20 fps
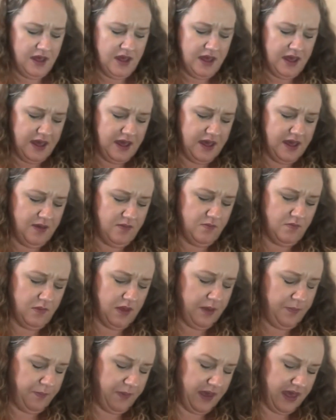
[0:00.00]
a
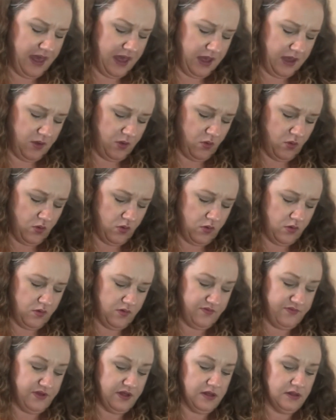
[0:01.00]
pack
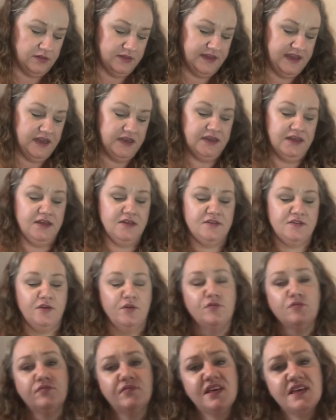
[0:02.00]
of ladies'
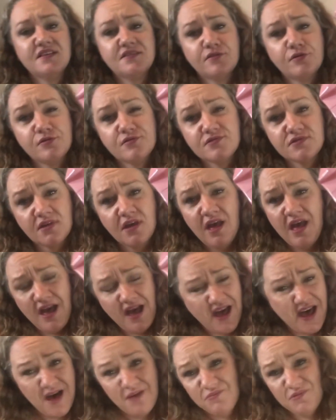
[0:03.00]
razors.
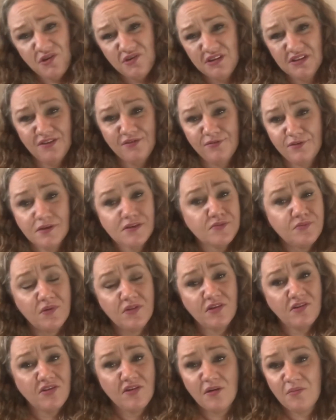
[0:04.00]
I'm not really fussed
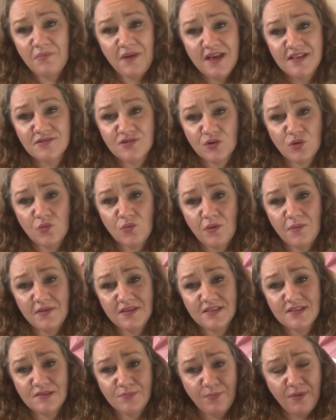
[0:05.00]
whether they're men's or
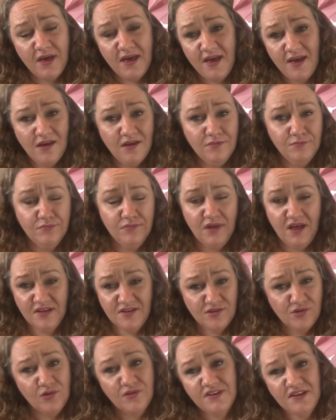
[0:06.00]
women's, but I
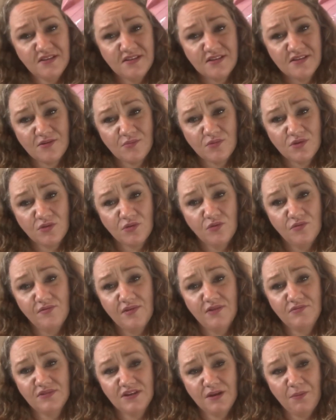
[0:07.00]
saw these as I was going
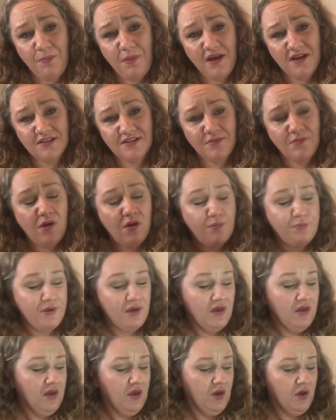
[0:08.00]
round and I picked them up.
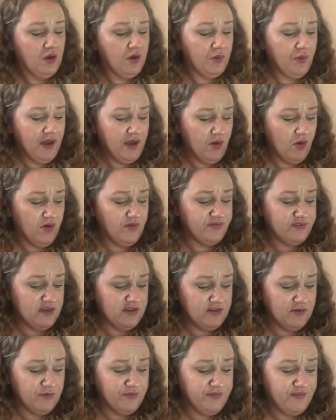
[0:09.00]
Quite often
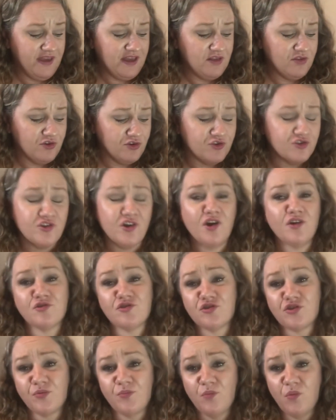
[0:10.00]
you'll find you're
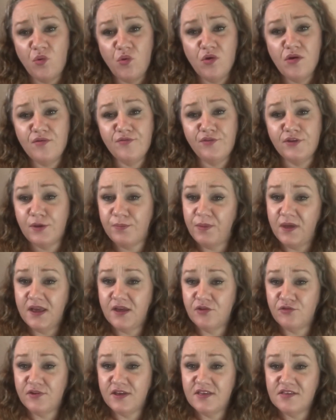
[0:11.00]
charged more for a pink
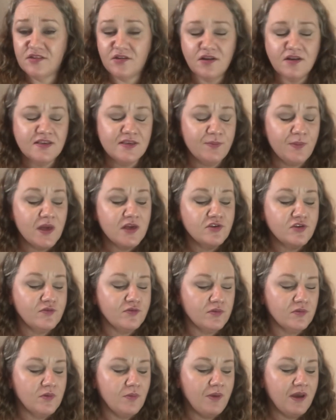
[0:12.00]
razor, especially
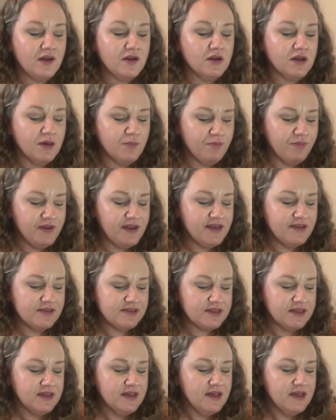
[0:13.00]
from the bigger companies.